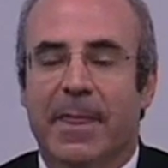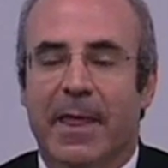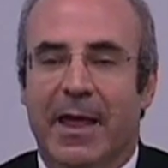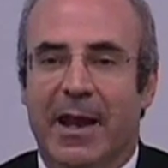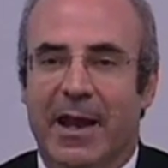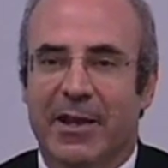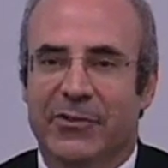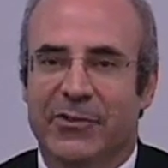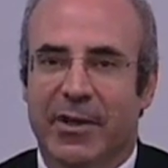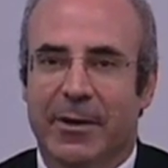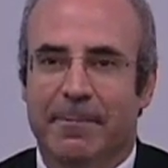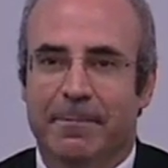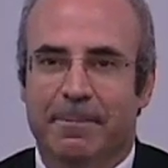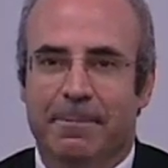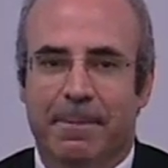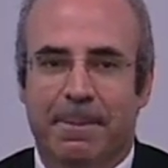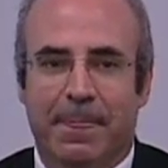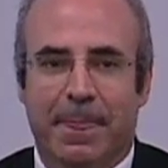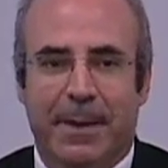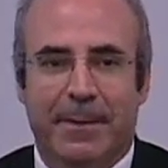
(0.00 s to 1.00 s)
and I said,
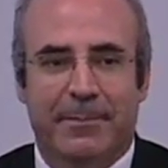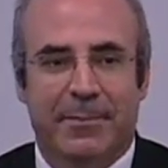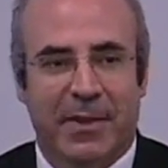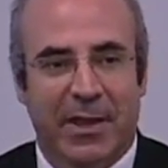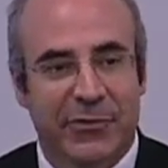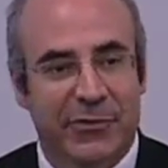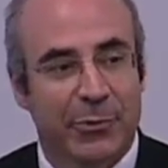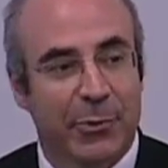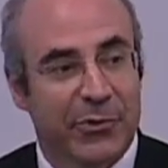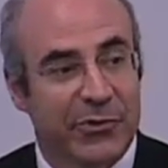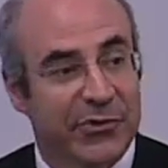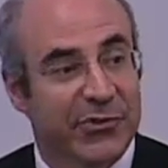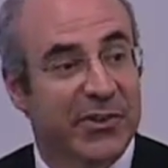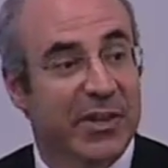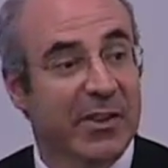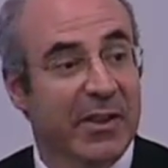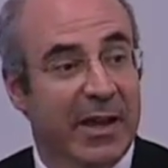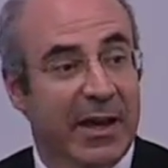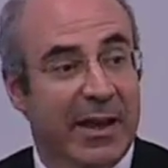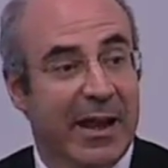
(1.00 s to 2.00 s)
let's do a
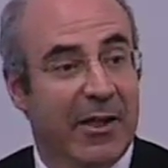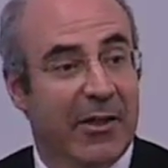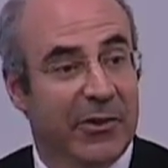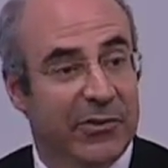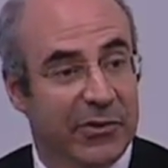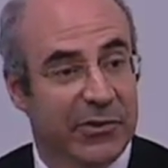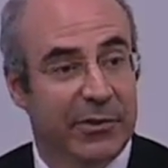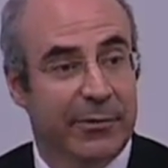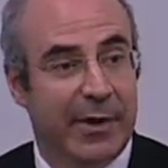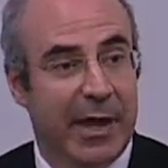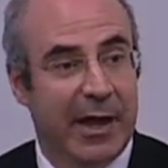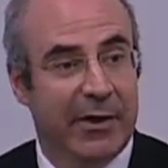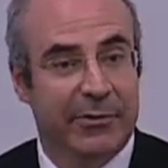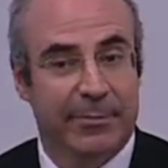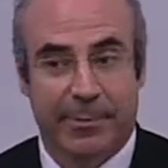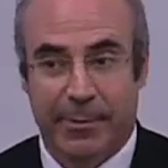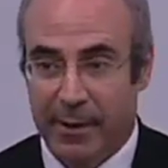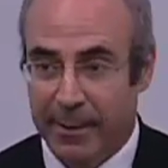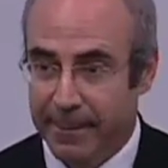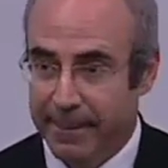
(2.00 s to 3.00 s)
stealing analysis of
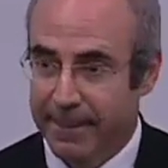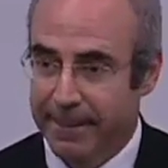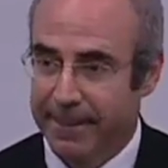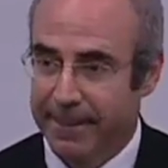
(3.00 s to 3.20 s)
Gazprom.